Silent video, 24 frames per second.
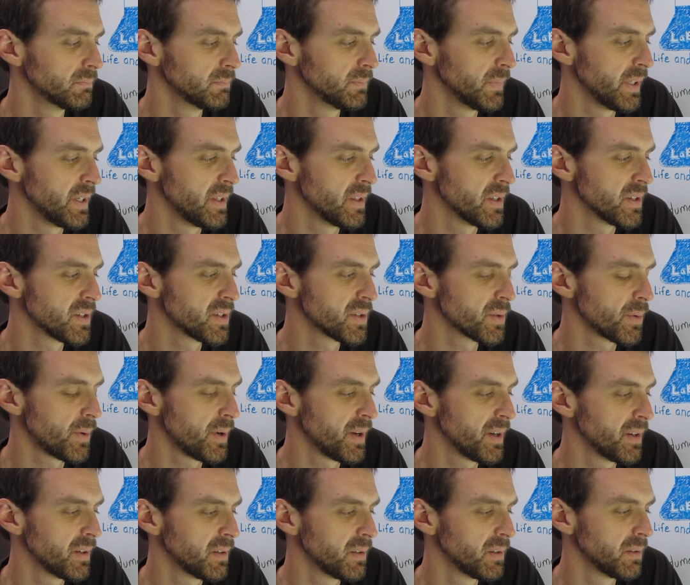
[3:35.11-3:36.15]
in the
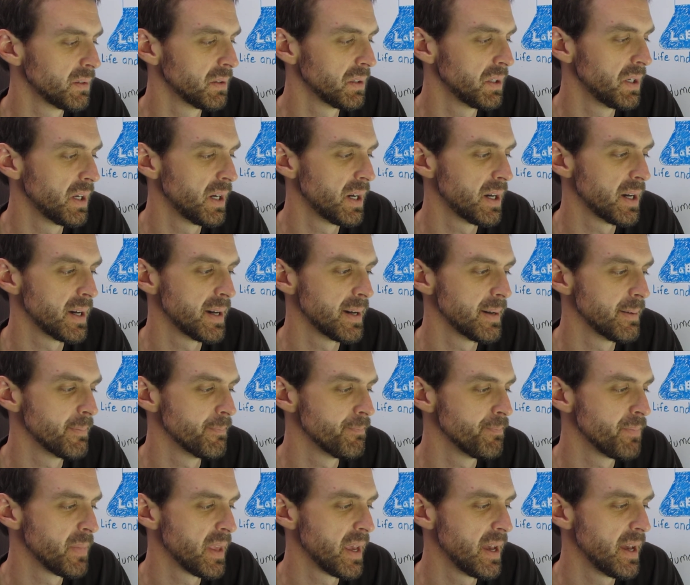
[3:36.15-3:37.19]
soil, um,